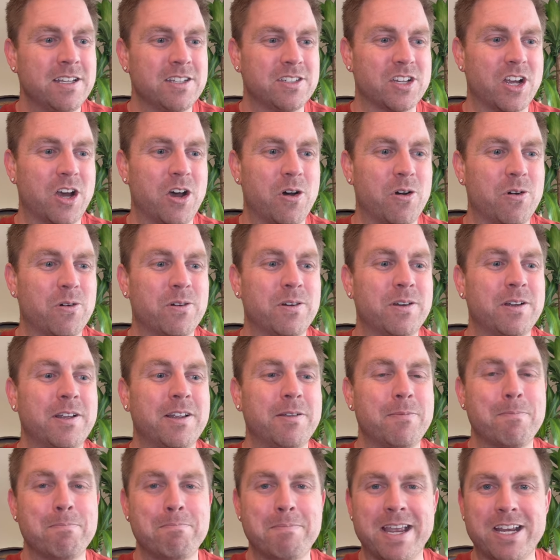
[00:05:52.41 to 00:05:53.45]
So
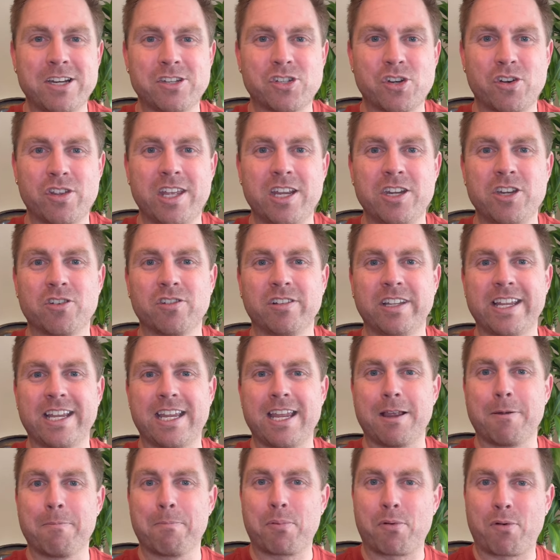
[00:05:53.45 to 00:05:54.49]
make sure that you're
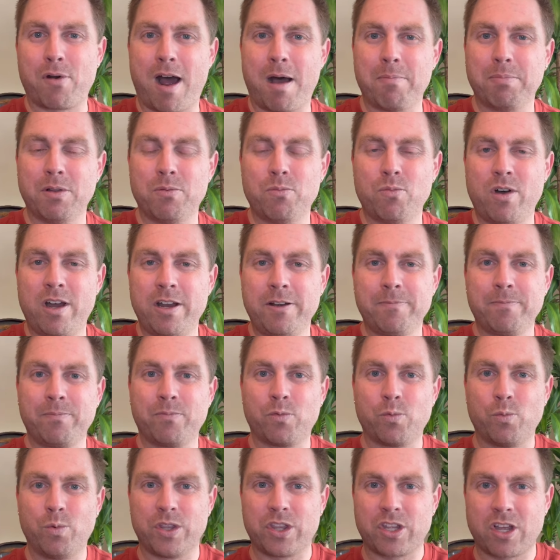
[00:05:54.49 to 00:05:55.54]
linking problem one
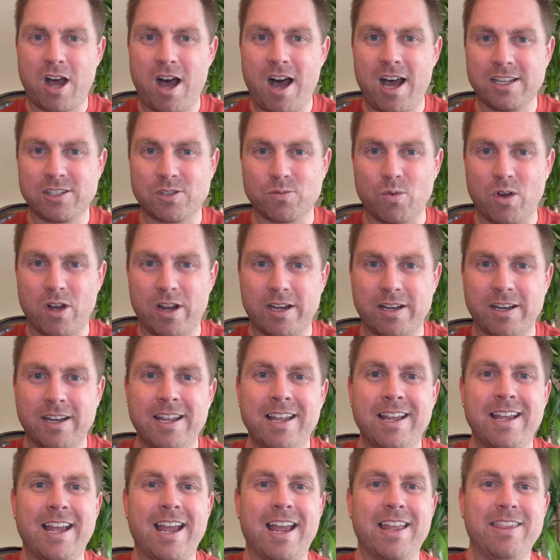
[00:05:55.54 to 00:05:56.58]
with cause one,
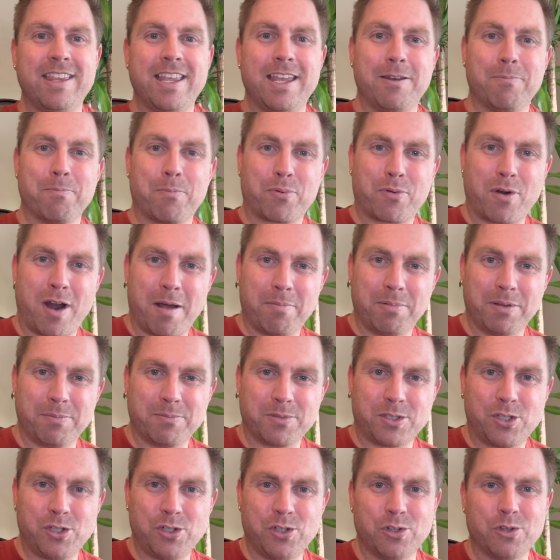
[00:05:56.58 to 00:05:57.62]
and then
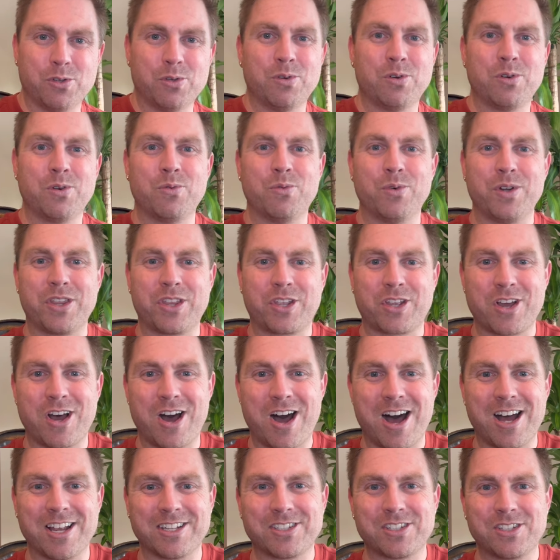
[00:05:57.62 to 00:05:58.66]
problem two with
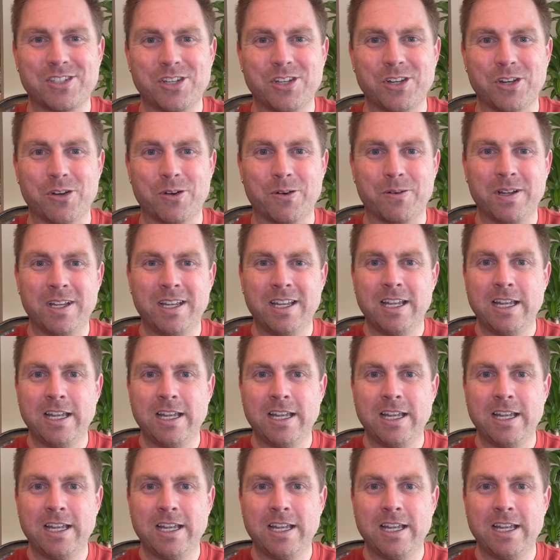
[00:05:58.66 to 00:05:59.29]
cause two.